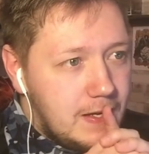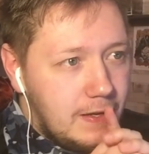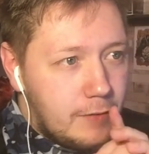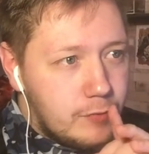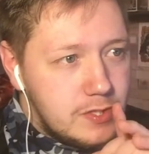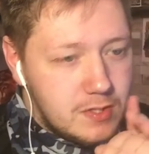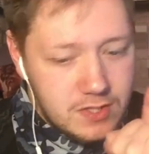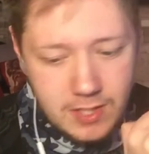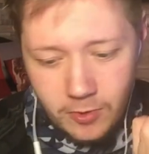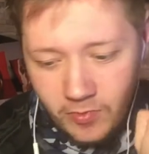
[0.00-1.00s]
and I've recently
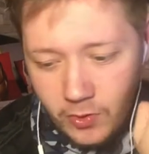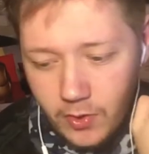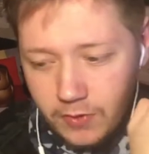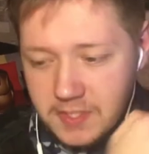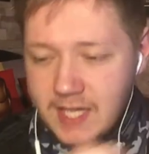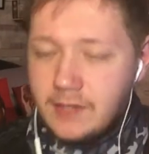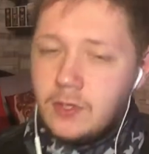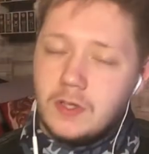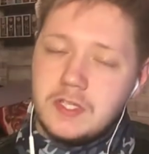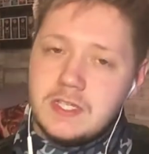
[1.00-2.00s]
started uploading on the
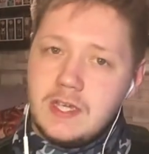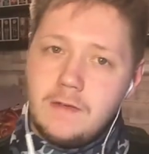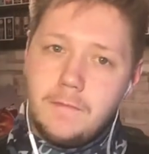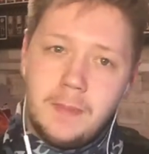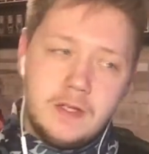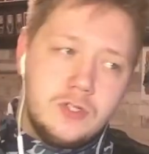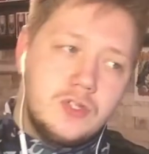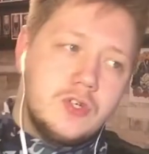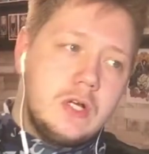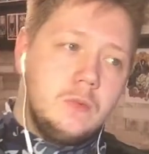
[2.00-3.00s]
$10 tier for
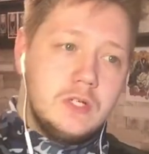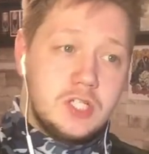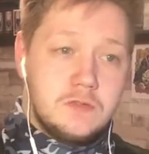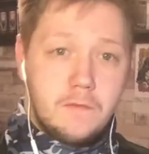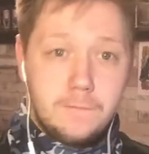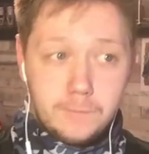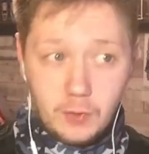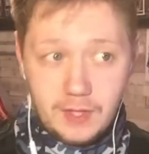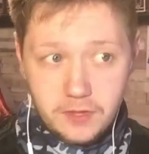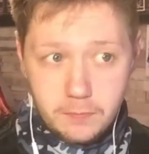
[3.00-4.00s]
Patreon, which is for
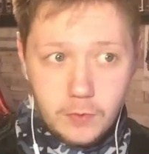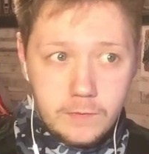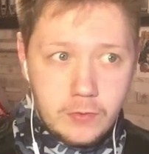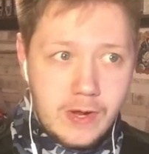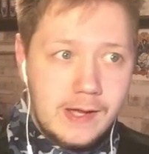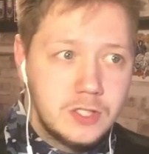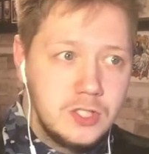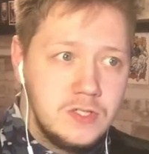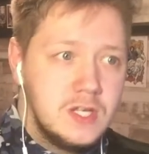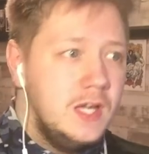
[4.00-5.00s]
full-length movie
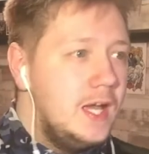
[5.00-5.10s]
reactions.